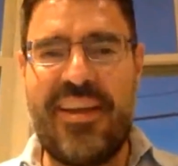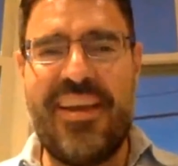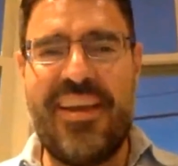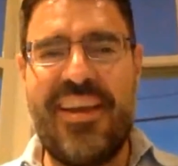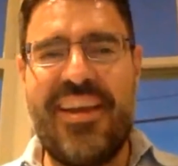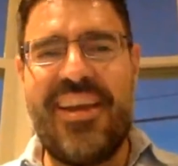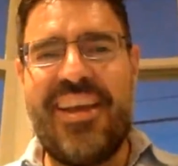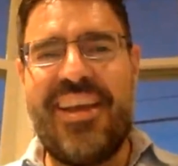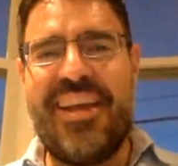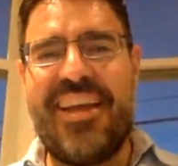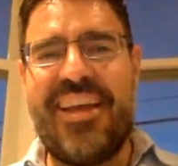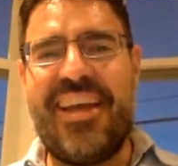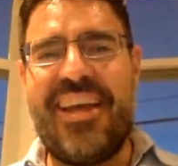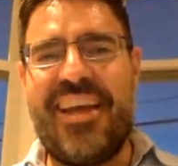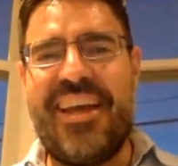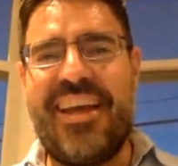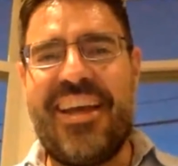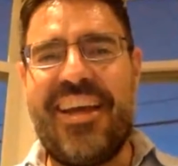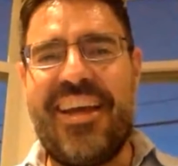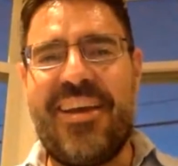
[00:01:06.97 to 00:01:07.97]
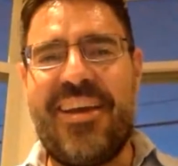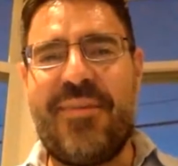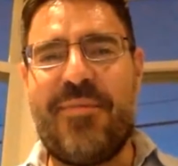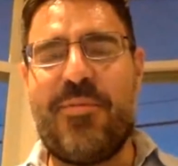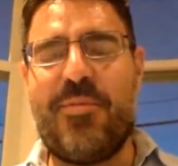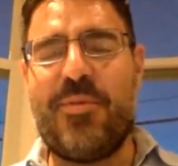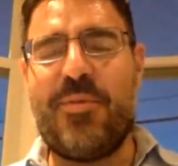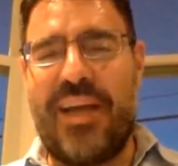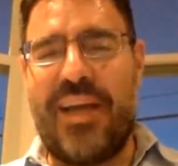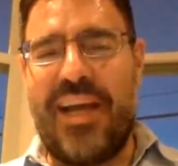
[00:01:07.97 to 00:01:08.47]
And I
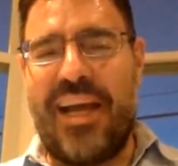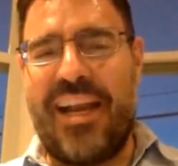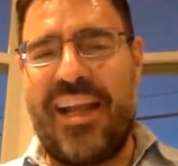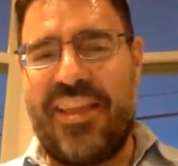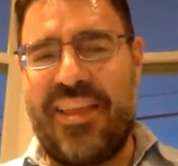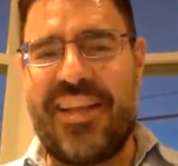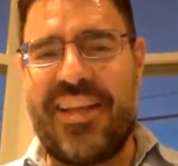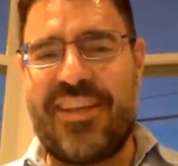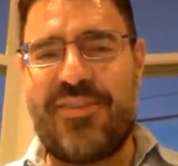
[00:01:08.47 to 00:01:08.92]
think that's wrong.